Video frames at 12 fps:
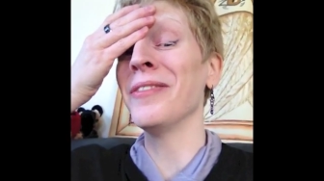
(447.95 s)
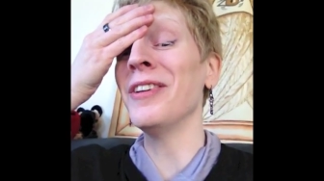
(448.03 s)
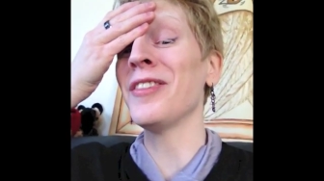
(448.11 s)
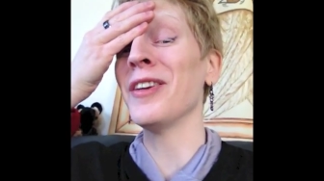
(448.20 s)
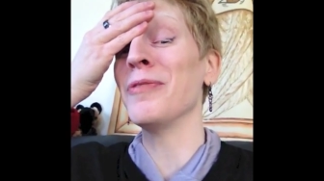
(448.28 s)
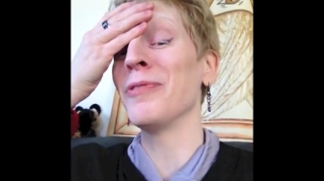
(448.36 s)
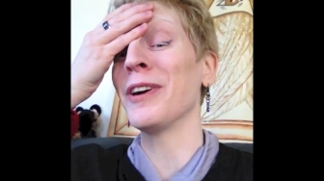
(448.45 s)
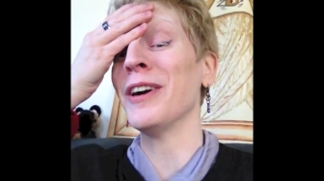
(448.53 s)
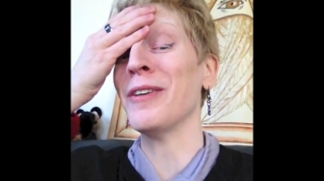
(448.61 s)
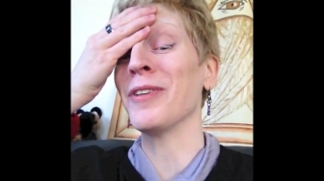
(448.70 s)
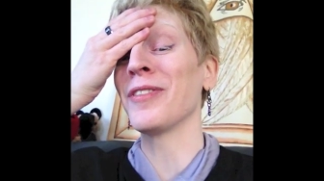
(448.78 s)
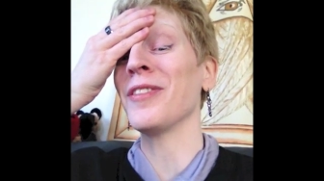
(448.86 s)
the reason I
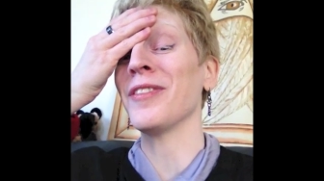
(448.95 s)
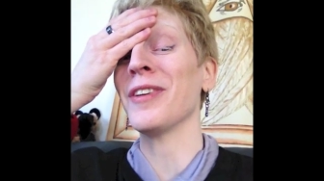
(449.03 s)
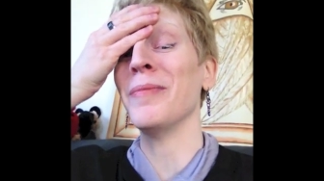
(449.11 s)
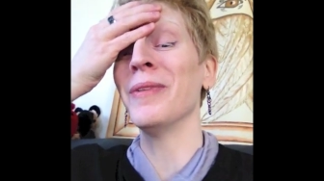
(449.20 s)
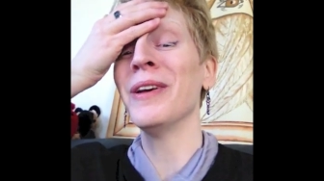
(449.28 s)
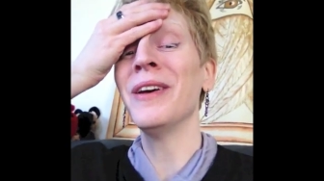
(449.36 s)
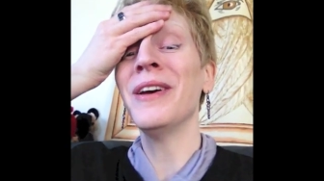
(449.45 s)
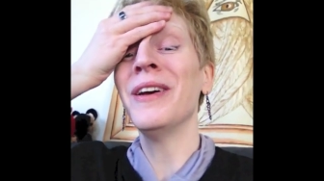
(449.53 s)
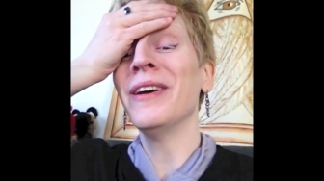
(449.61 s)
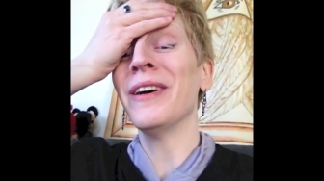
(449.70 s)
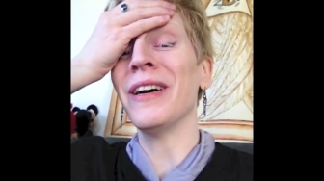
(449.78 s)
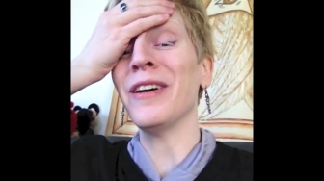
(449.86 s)
forgot was because I'm
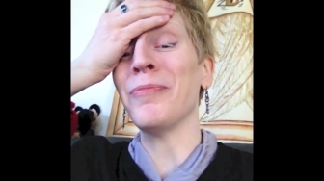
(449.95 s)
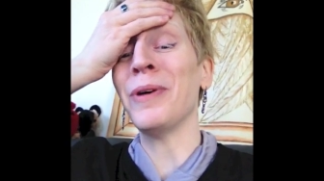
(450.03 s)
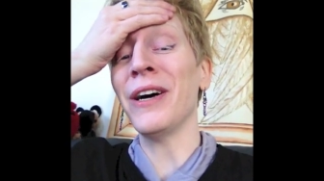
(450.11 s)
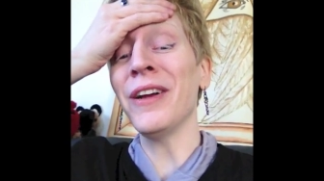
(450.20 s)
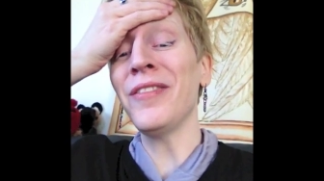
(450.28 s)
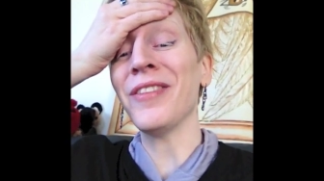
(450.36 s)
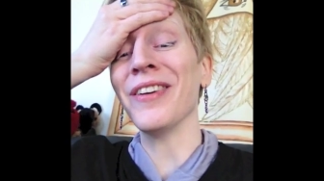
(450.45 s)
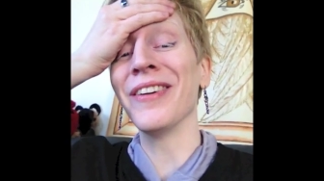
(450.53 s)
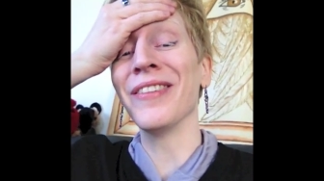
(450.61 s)
I have POTS,